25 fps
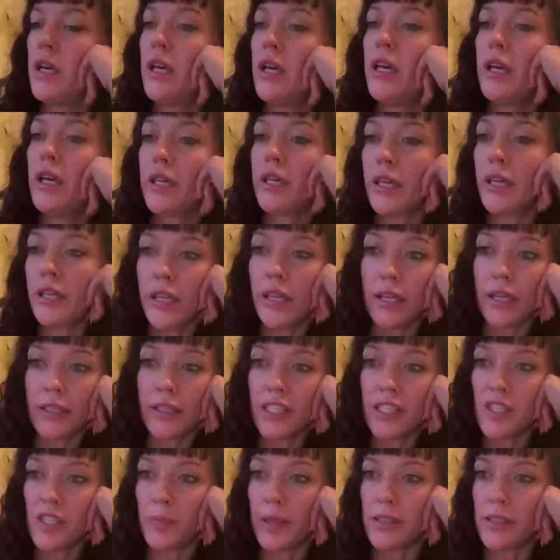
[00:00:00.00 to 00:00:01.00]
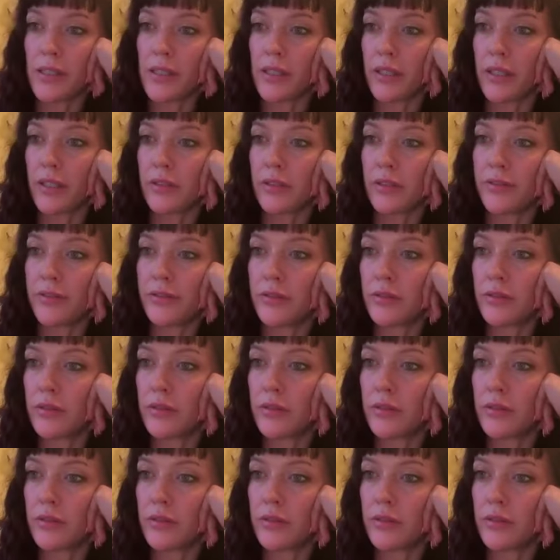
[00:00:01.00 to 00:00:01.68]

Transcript: it can get expensive,